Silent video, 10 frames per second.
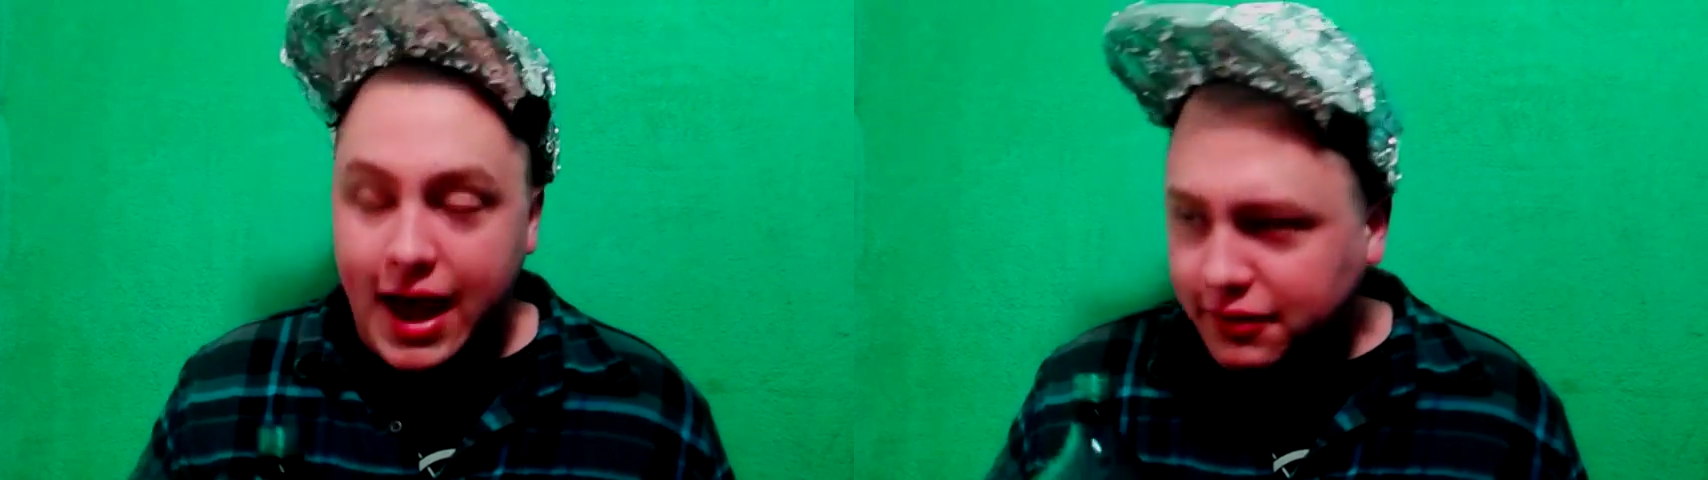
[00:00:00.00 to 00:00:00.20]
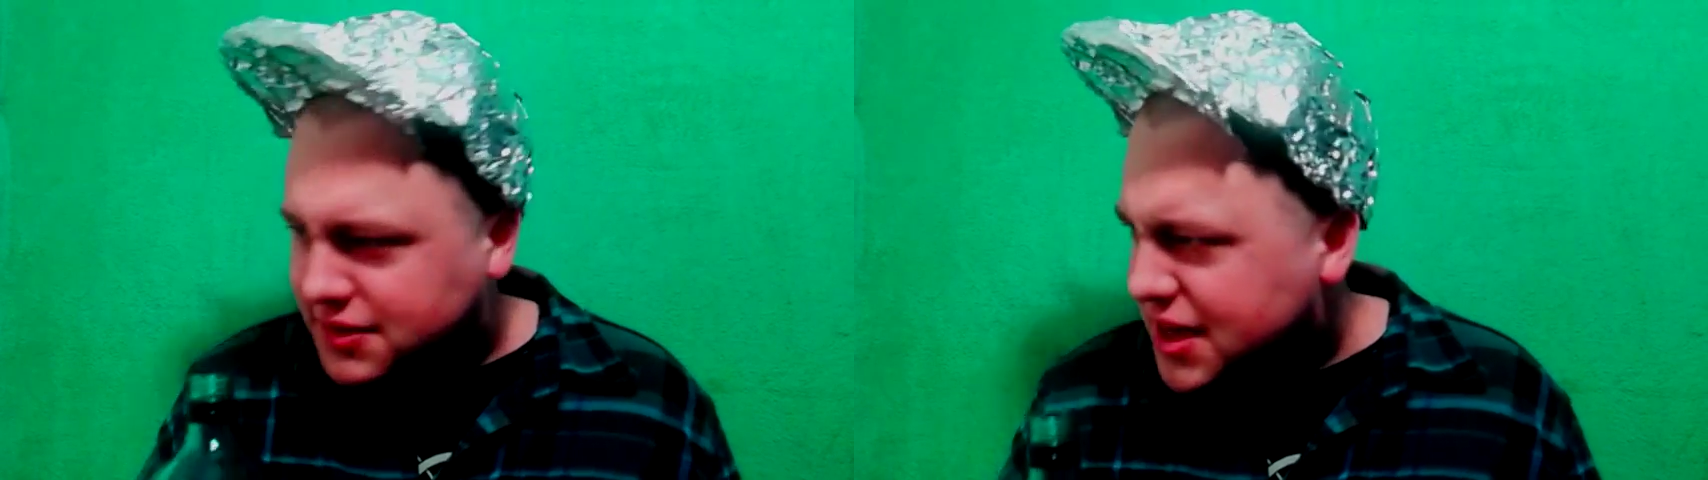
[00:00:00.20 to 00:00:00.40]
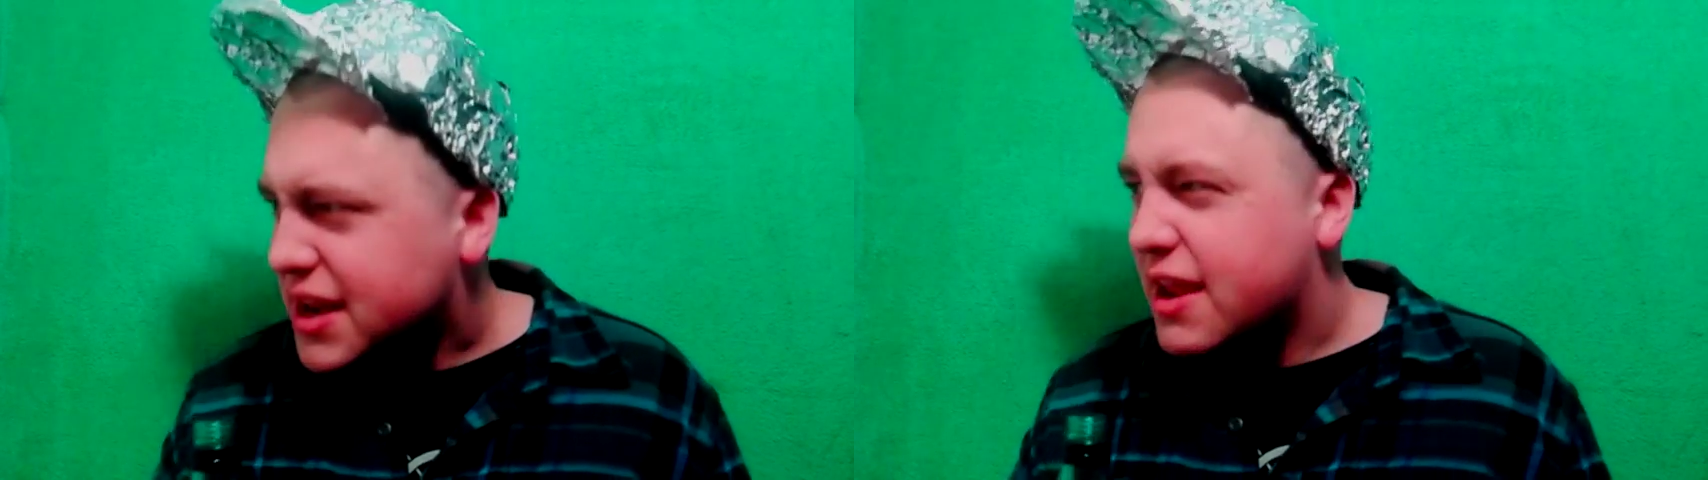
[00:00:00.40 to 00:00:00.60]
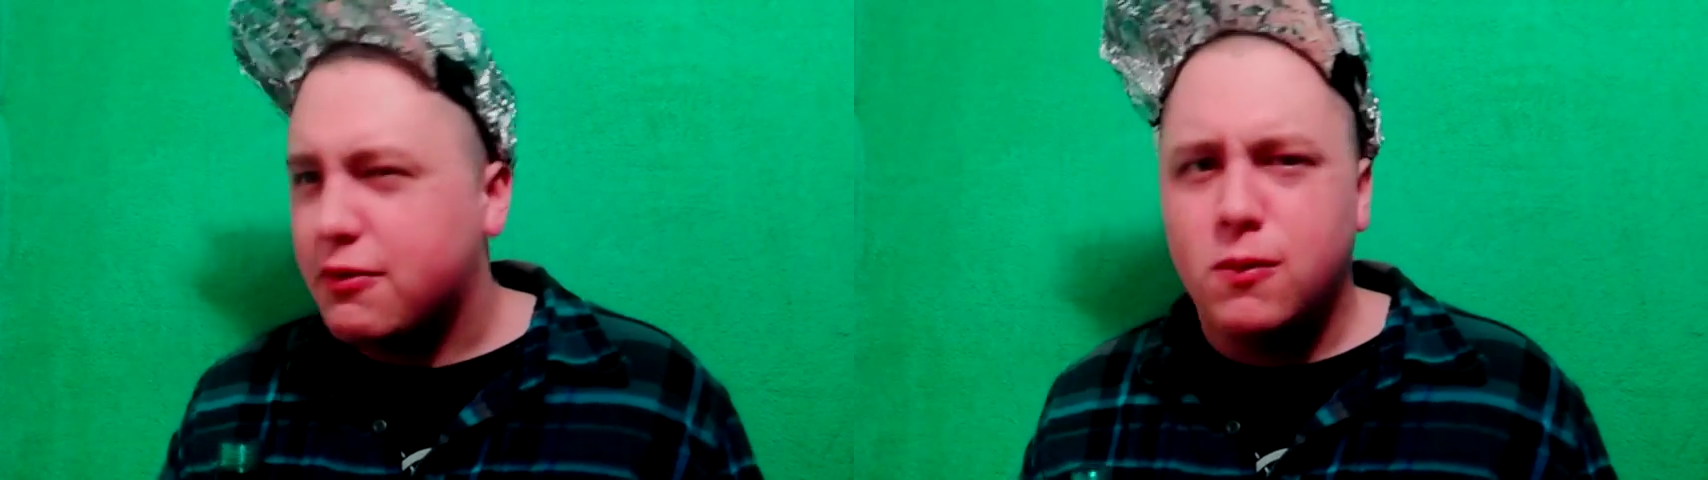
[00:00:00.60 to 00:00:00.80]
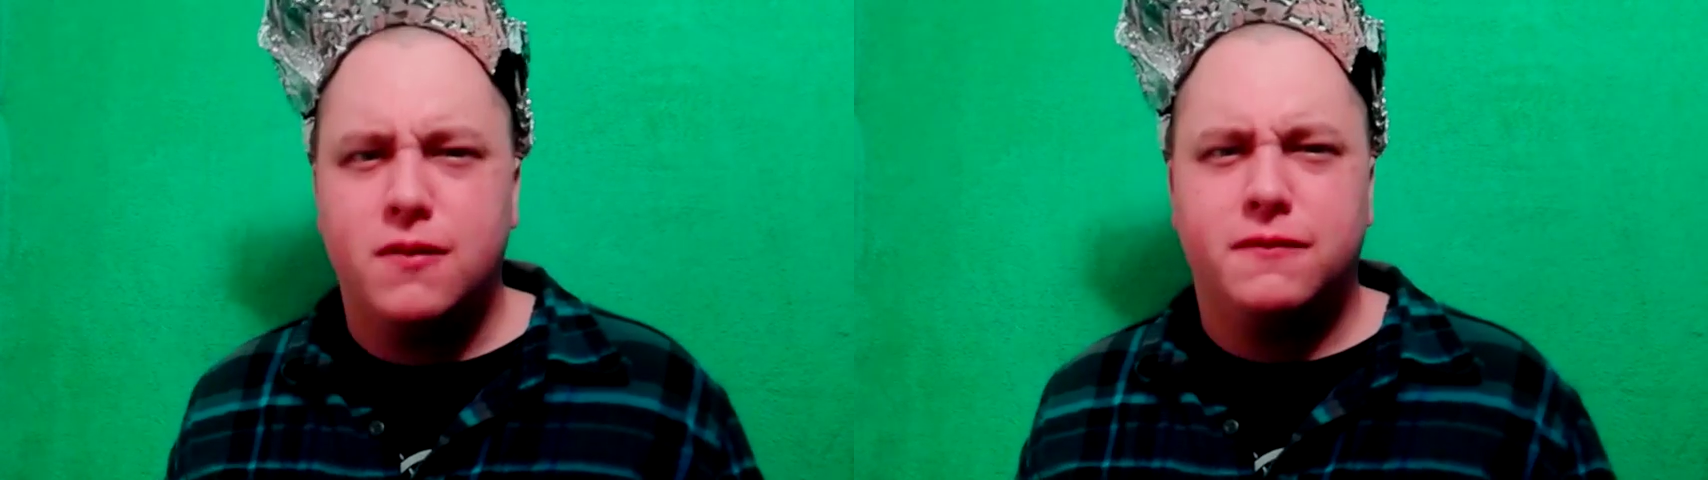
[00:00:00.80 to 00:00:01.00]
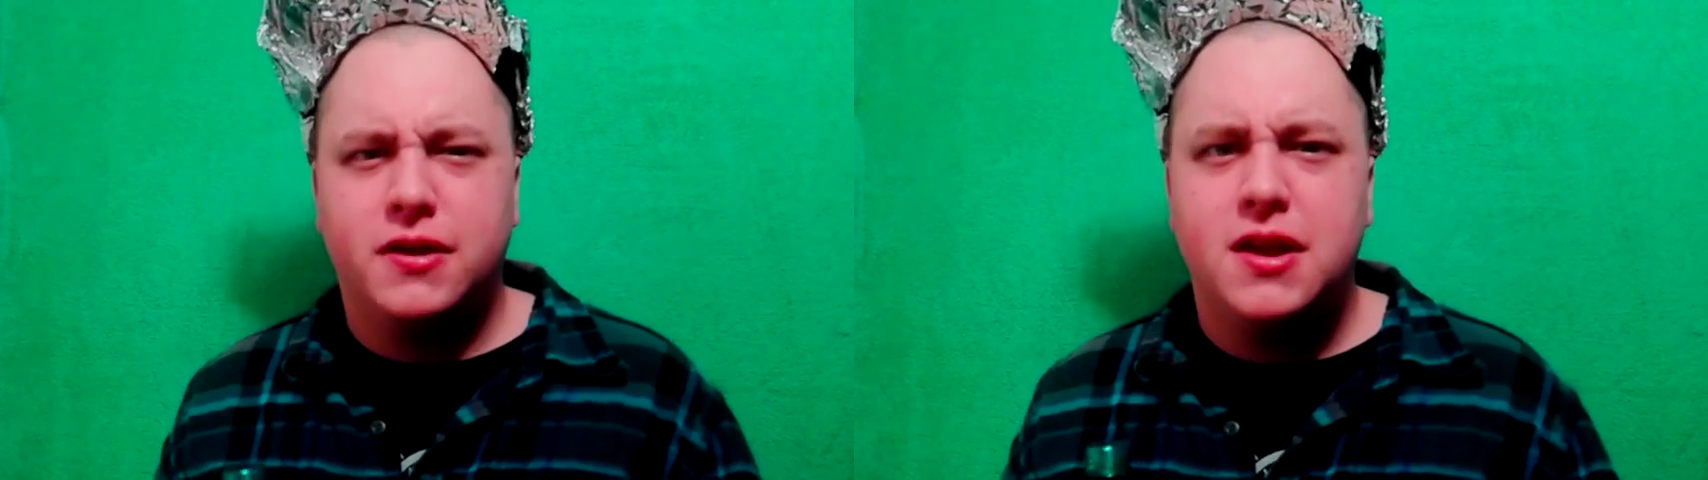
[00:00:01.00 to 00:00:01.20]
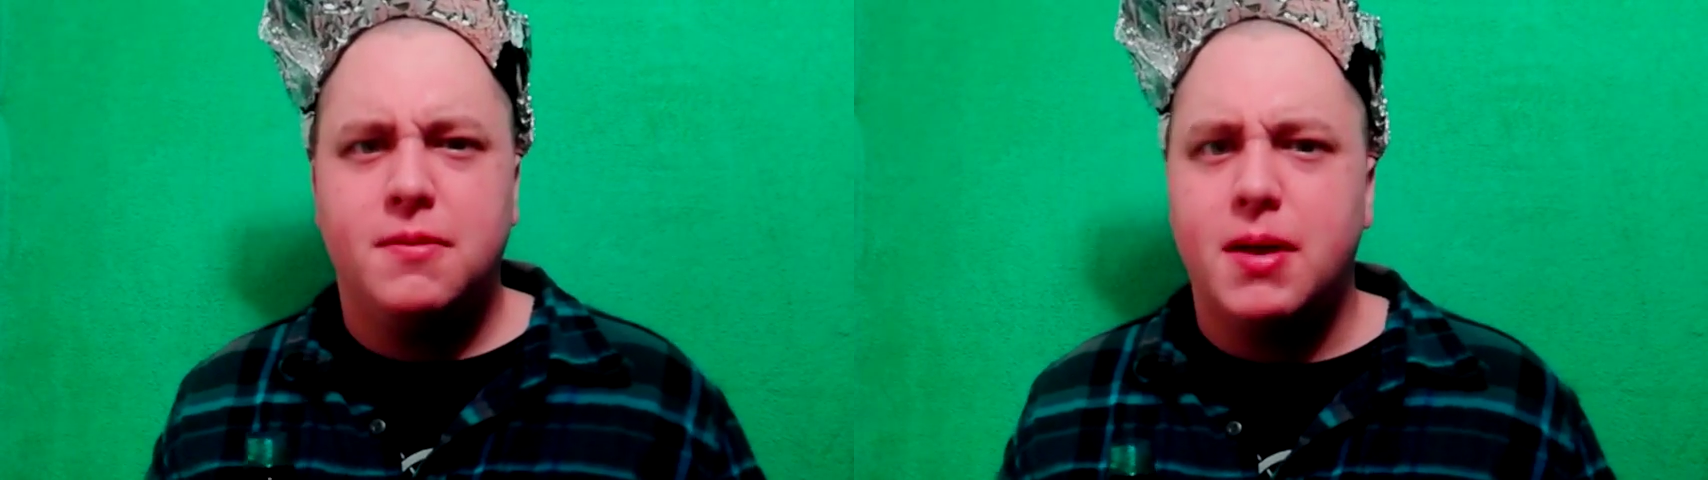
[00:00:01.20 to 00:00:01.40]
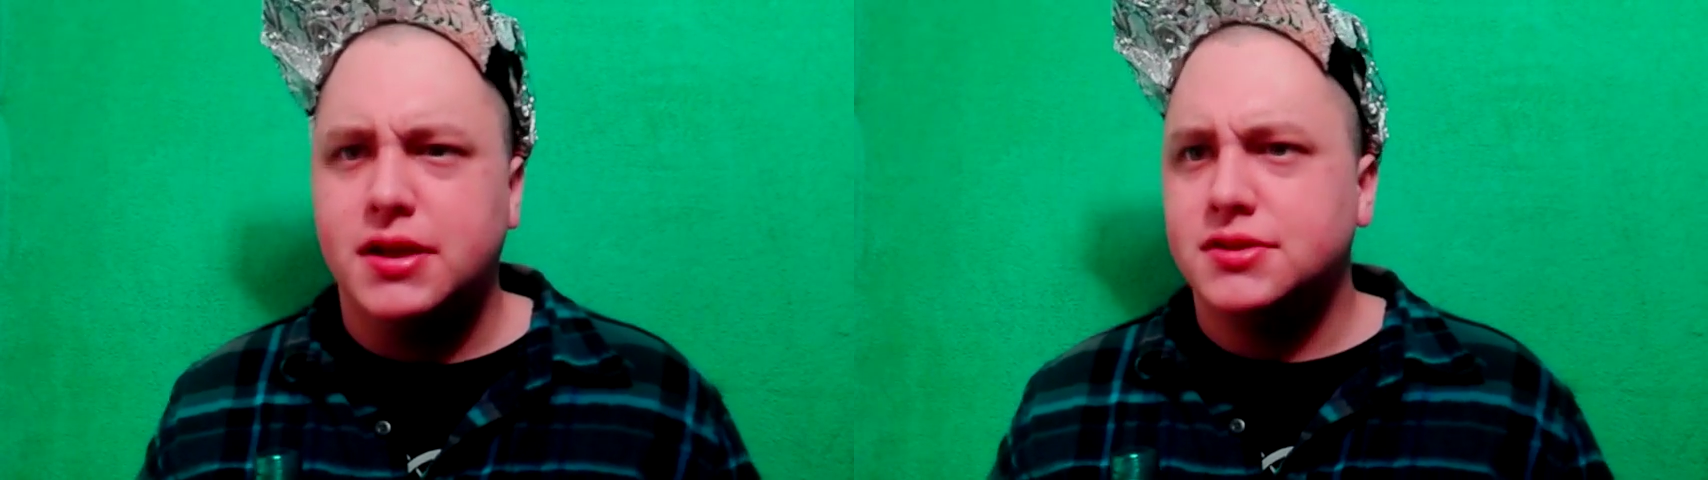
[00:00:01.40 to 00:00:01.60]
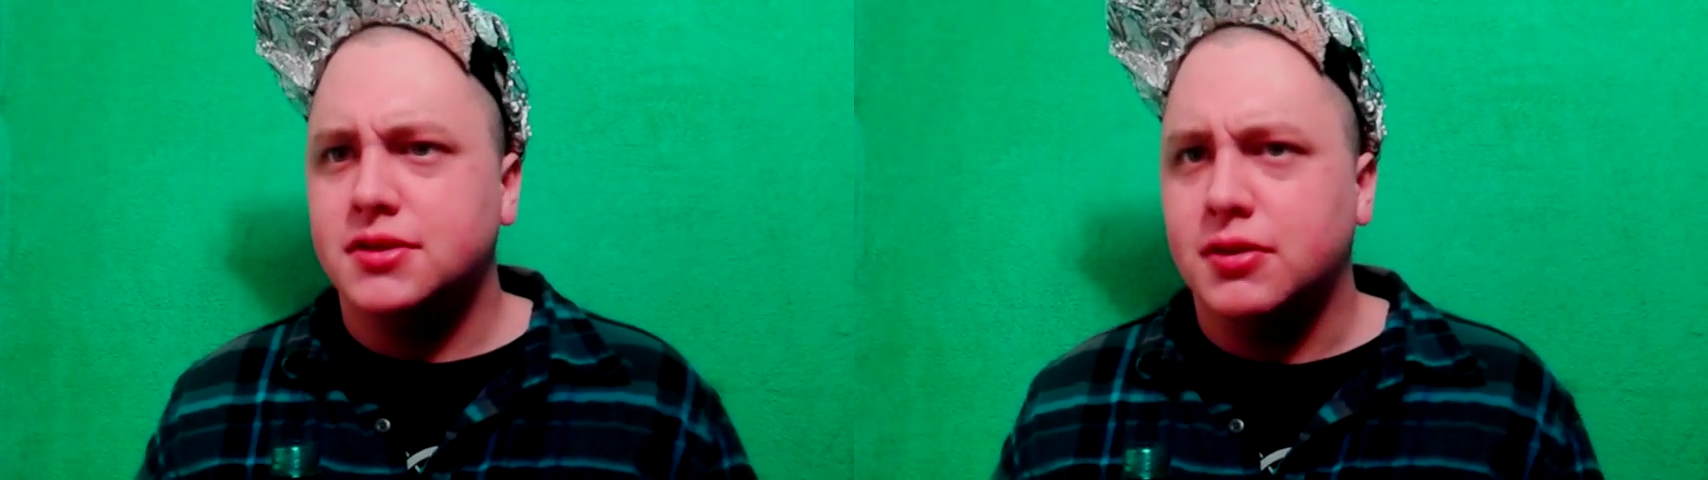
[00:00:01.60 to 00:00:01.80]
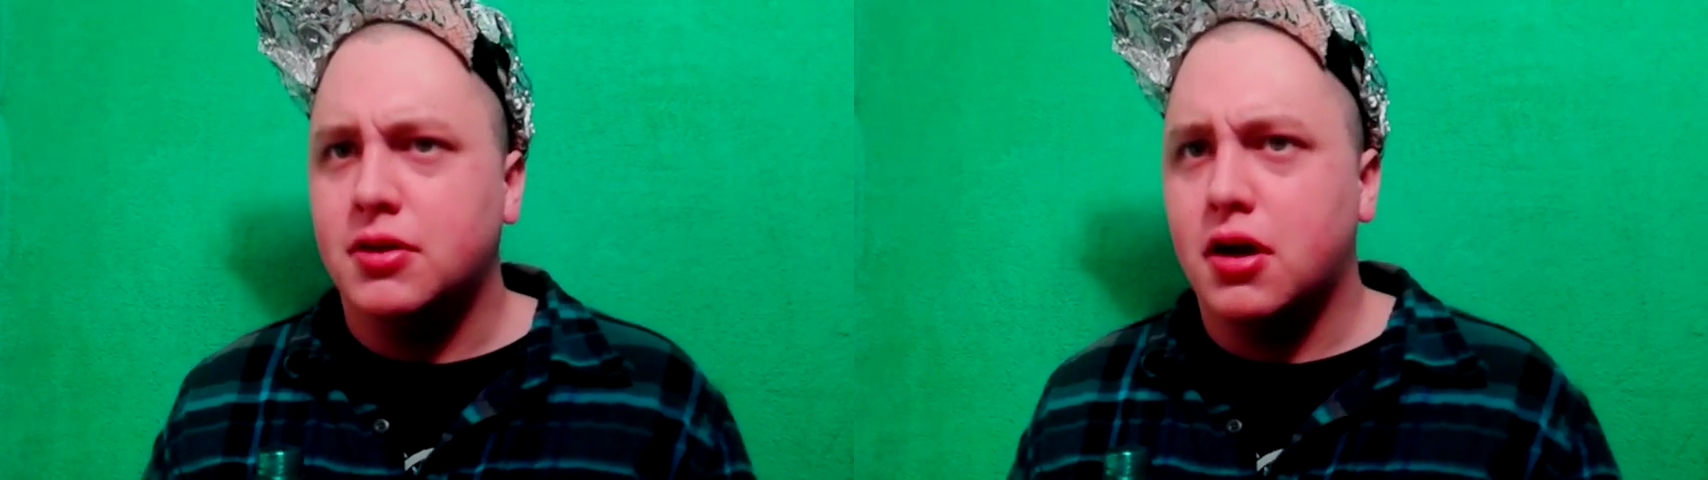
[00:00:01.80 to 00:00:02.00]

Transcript: How did everyone forget about Snow